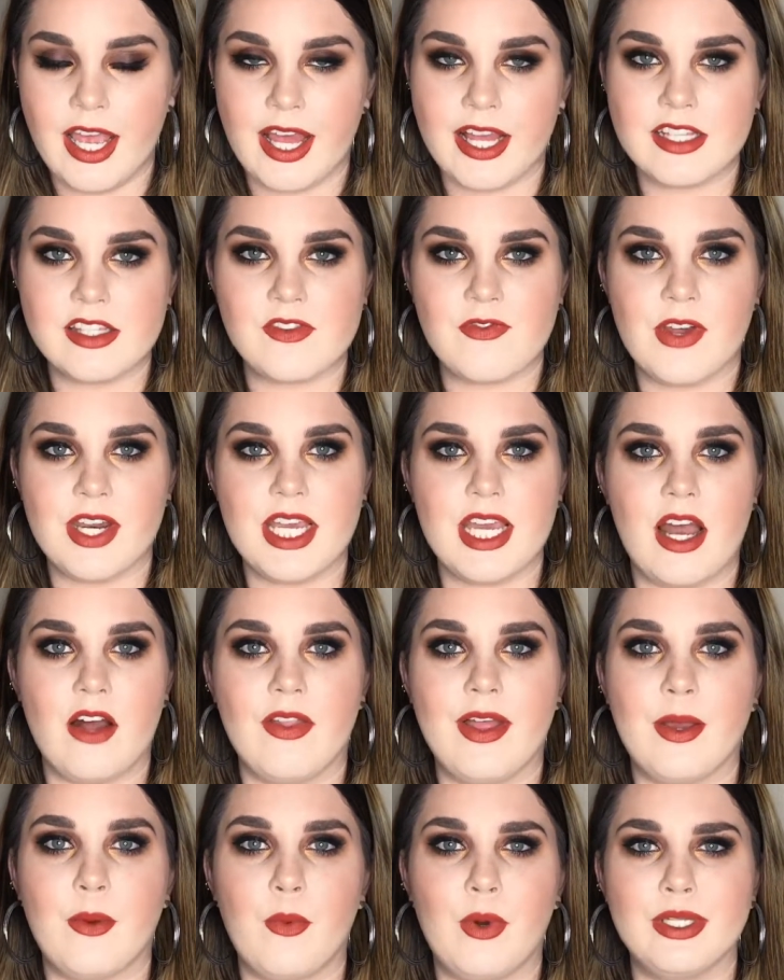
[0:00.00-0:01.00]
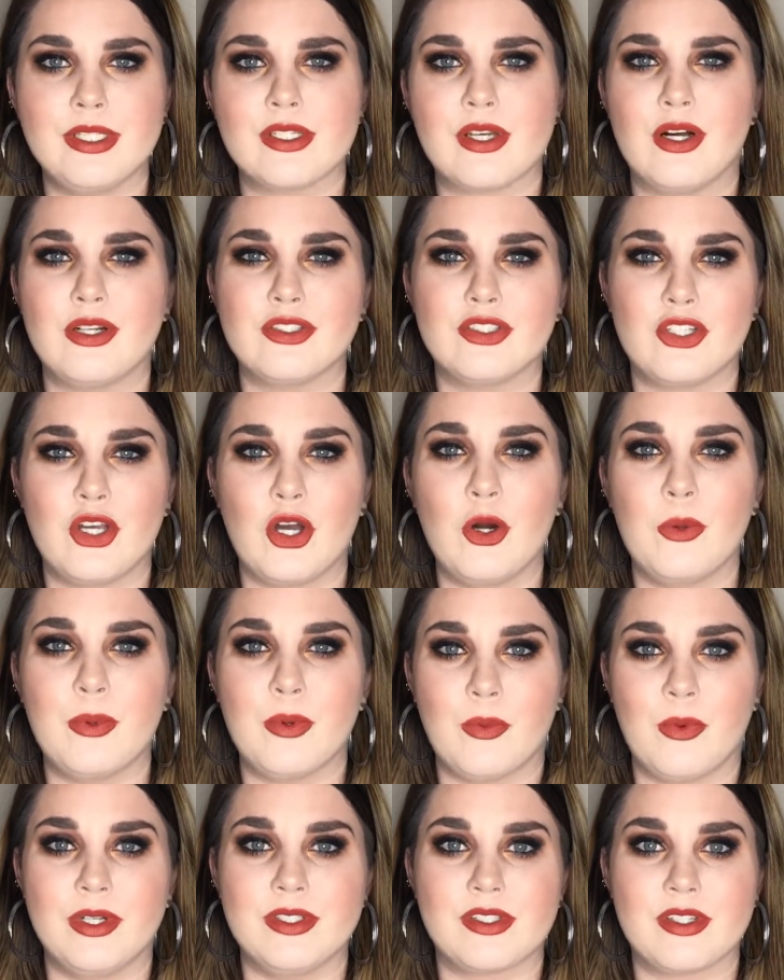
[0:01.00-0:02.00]
And it's funny how like one's called taupe
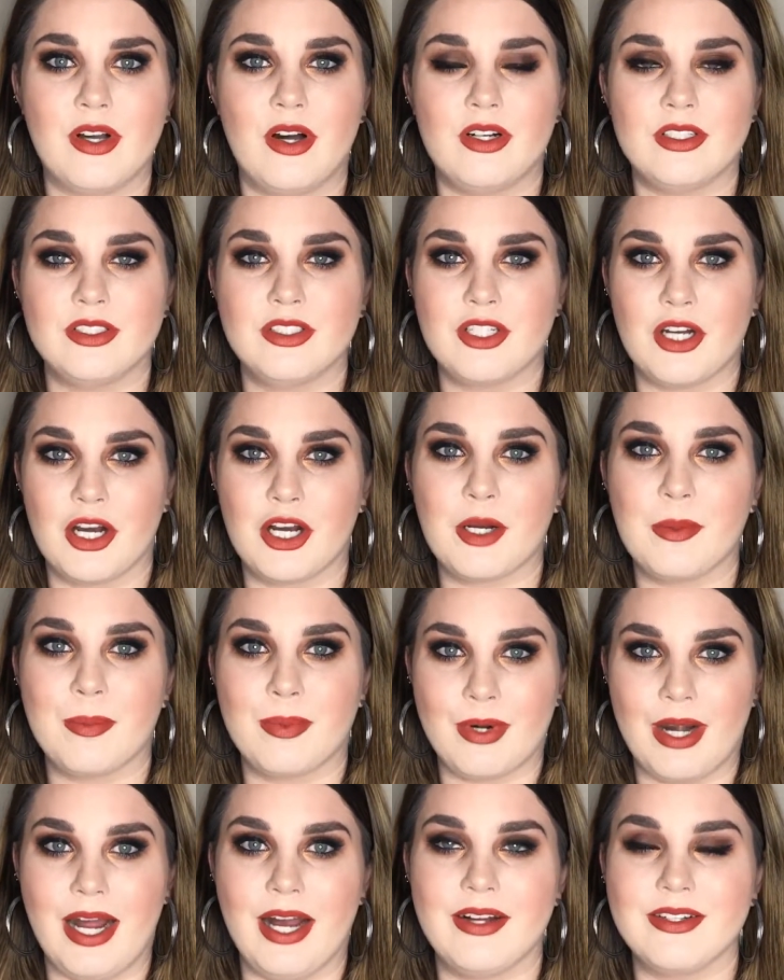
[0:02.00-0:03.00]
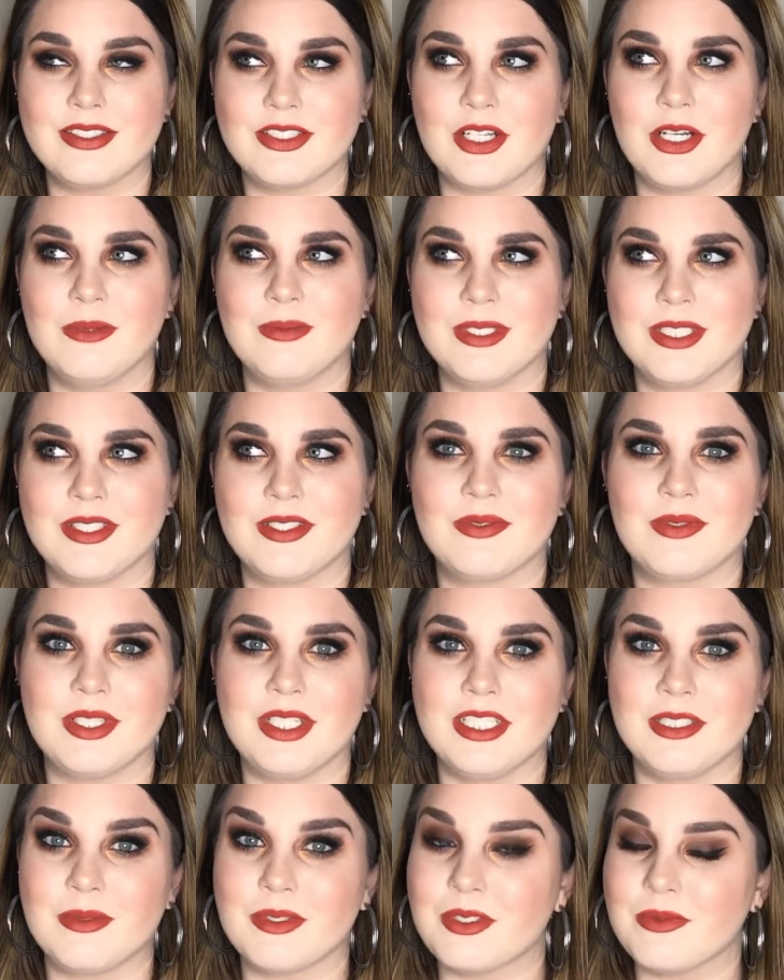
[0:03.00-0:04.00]
and one's called dark brown. Taupe isn't
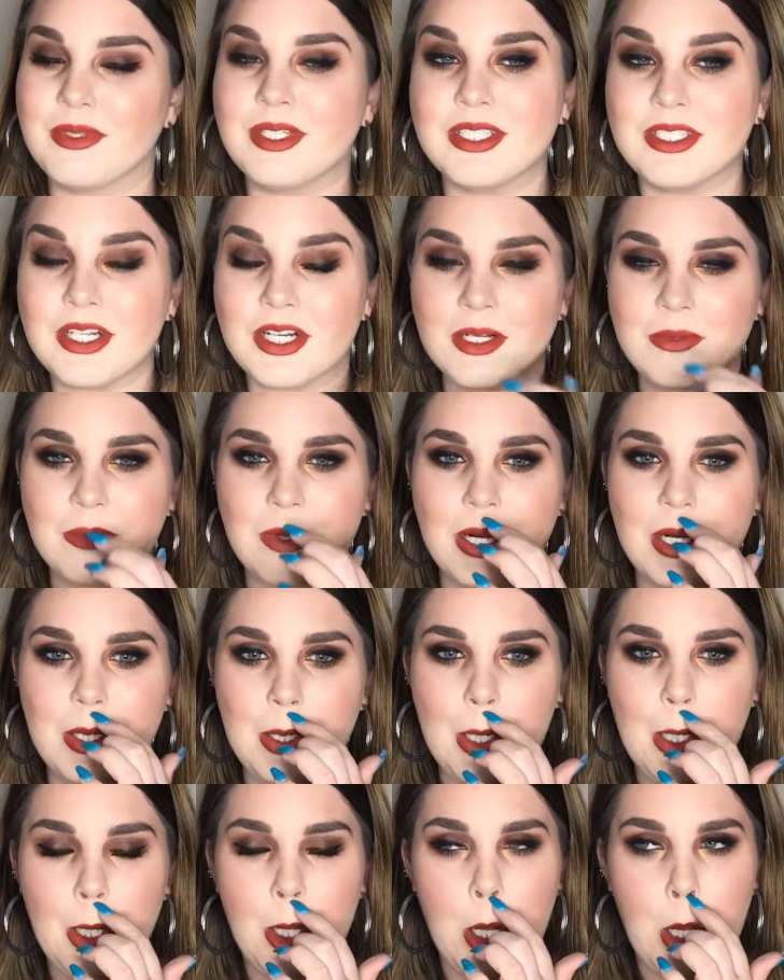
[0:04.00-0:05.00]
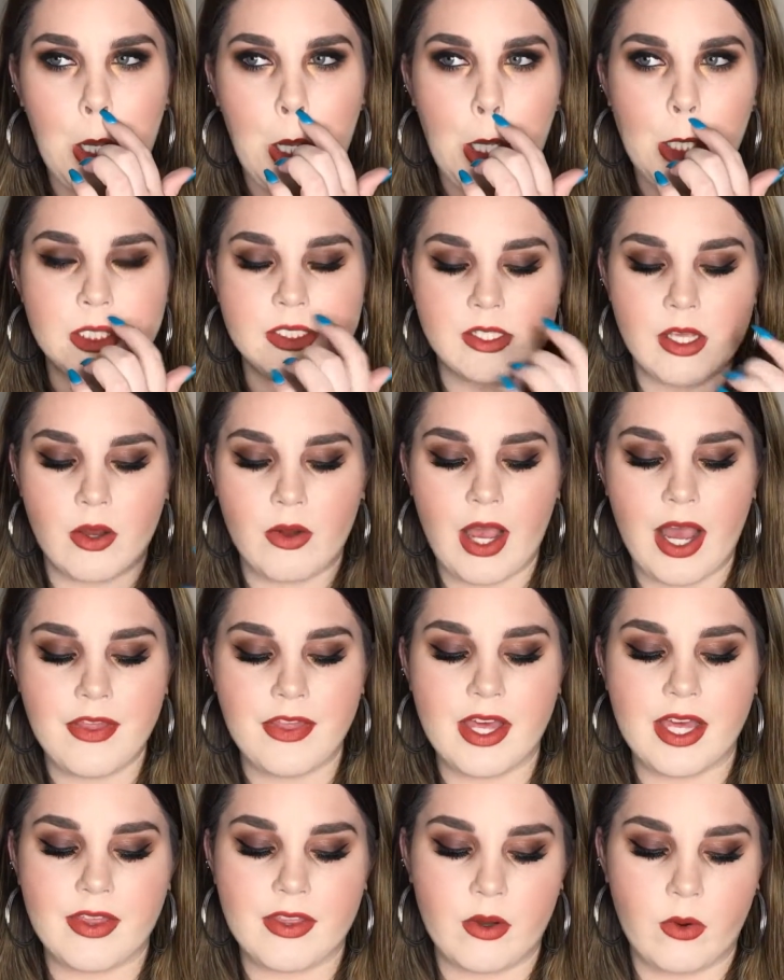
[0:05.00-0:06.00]
really supposed to be a dark brown, so I
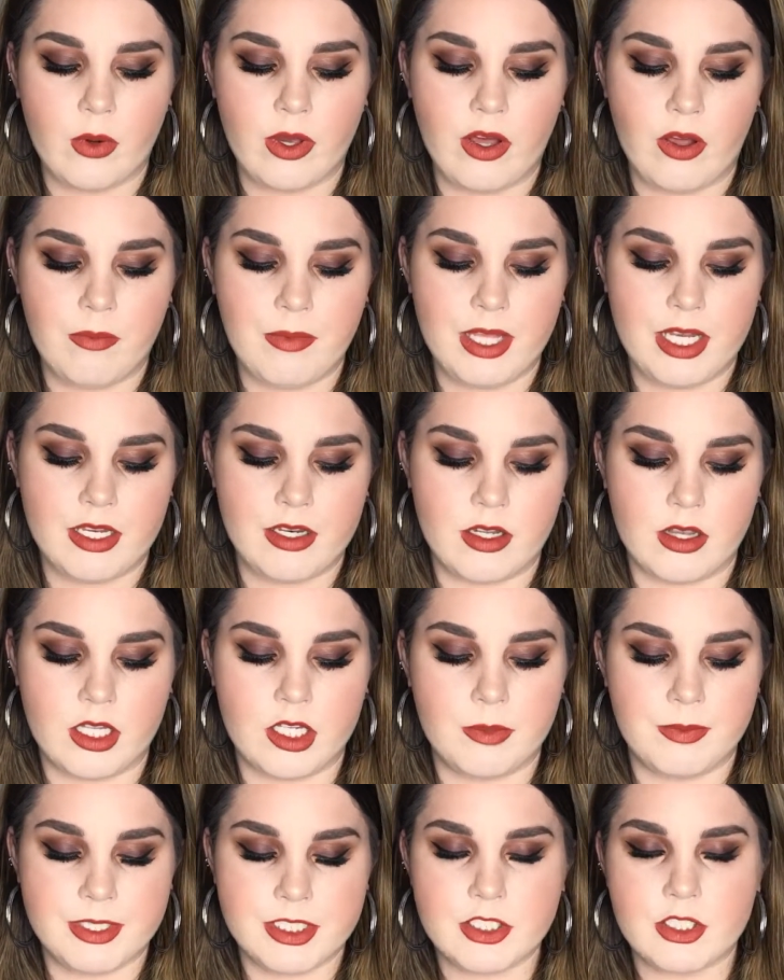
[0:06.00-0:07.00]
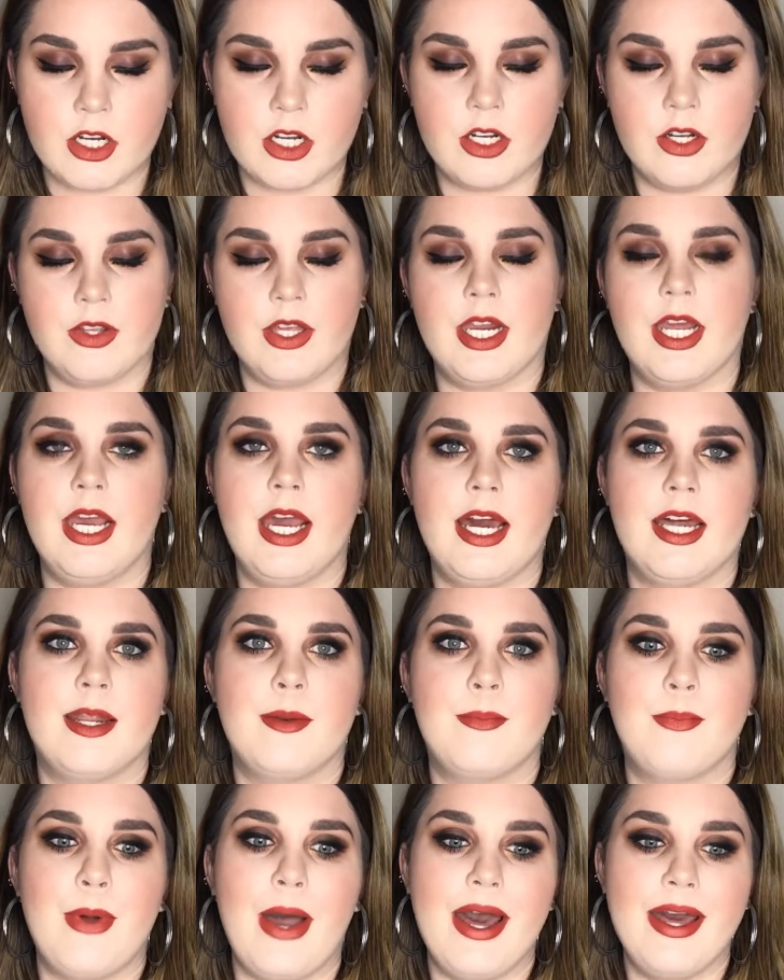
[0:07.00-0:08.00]
think the oil made it a little bit darker that I
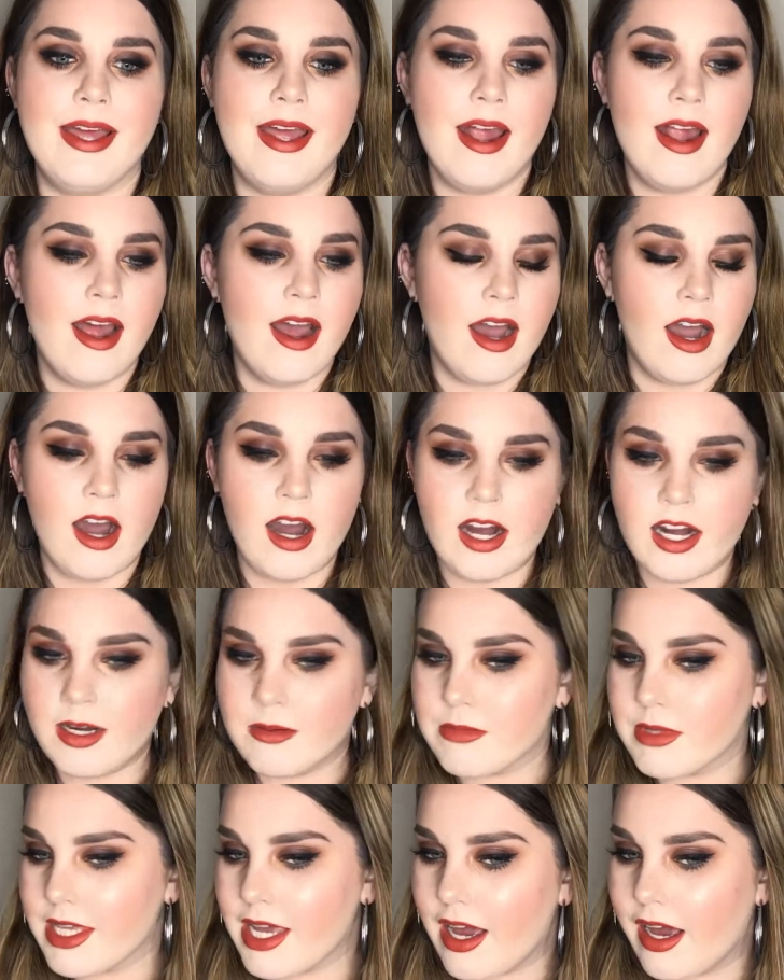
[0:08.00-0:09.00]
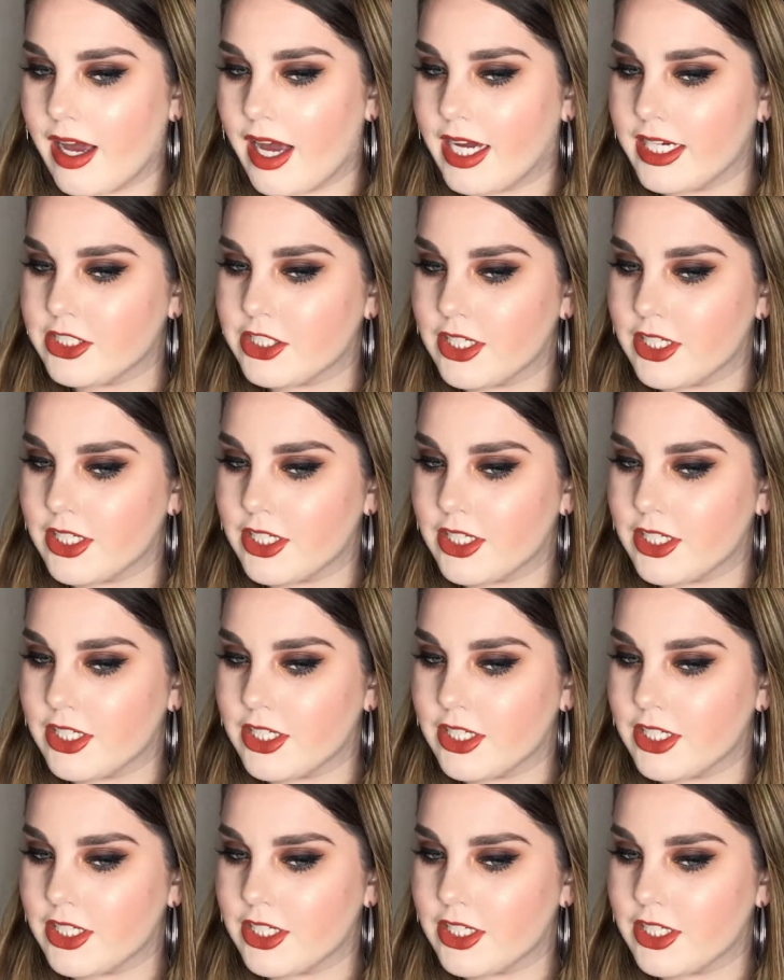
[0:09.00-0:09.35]
added. But yeah,